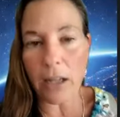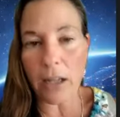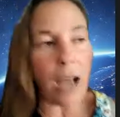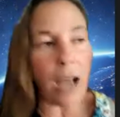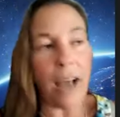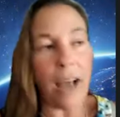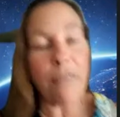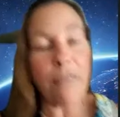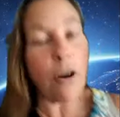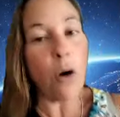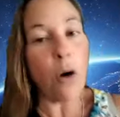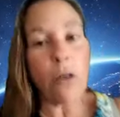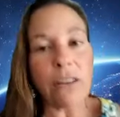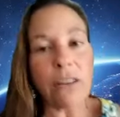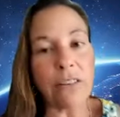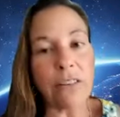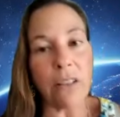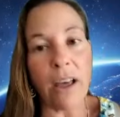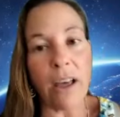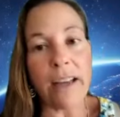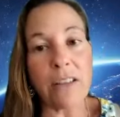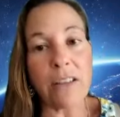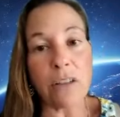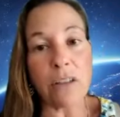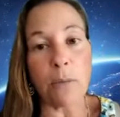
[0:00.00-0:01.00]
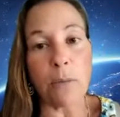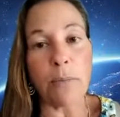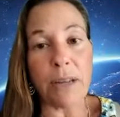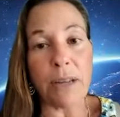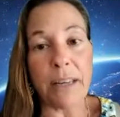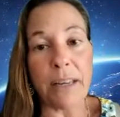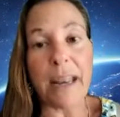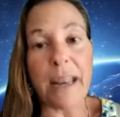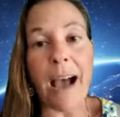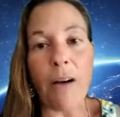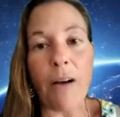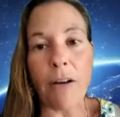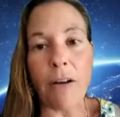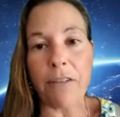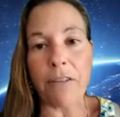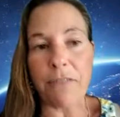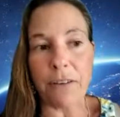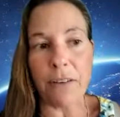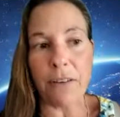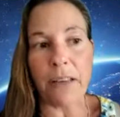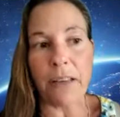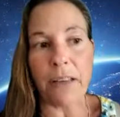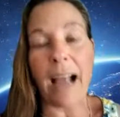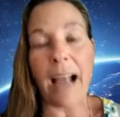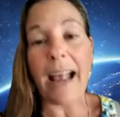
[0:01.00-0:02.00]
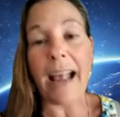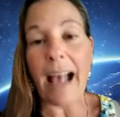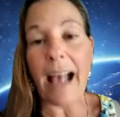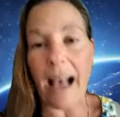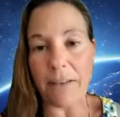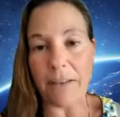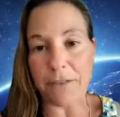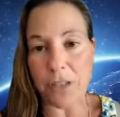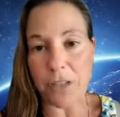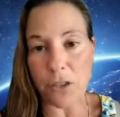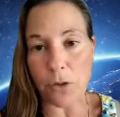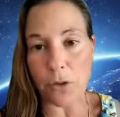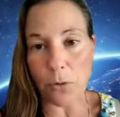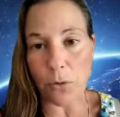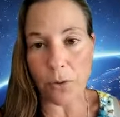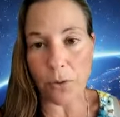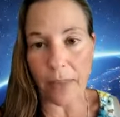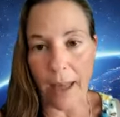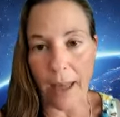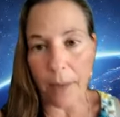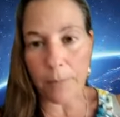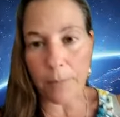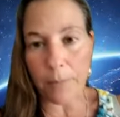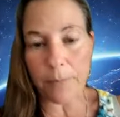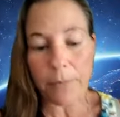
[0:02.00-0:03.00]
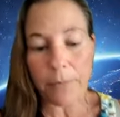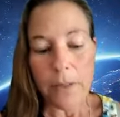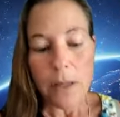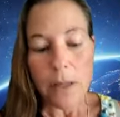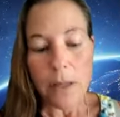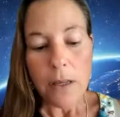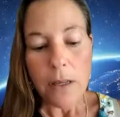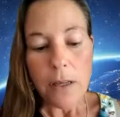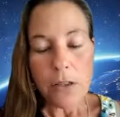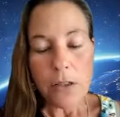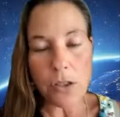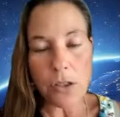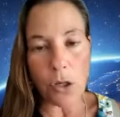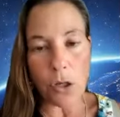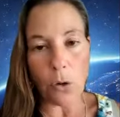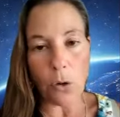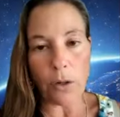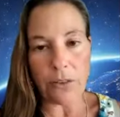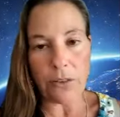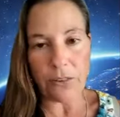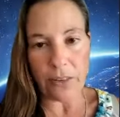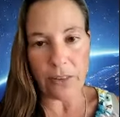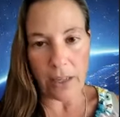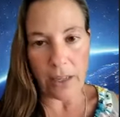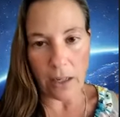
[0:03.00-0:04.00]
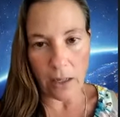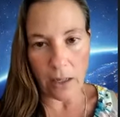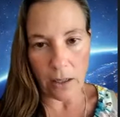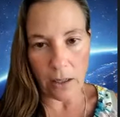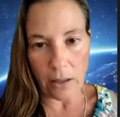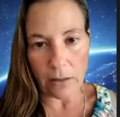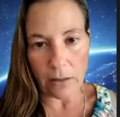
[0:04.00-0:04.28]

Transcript: i've always liked them but now i feel like i have to do them You're so it's like